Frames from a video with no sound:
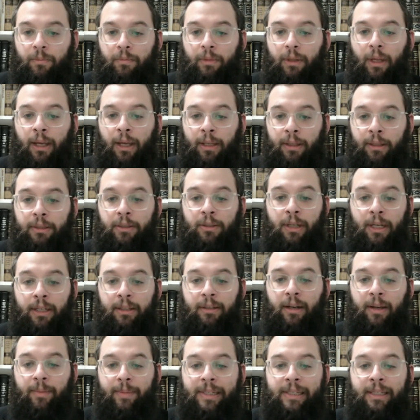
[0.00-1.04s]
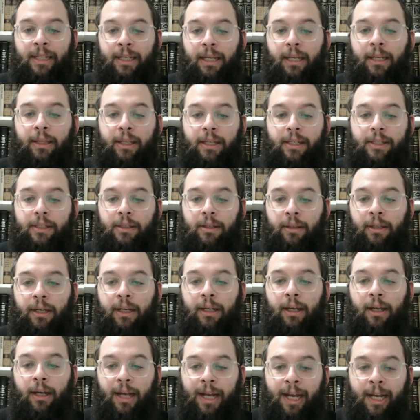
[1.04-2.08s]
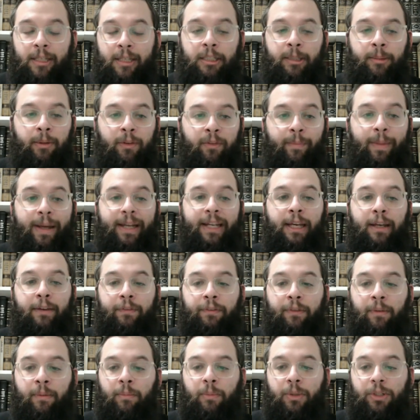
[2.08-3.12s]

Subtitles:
And so Alter Rebbe is linking this to the concept of makifim,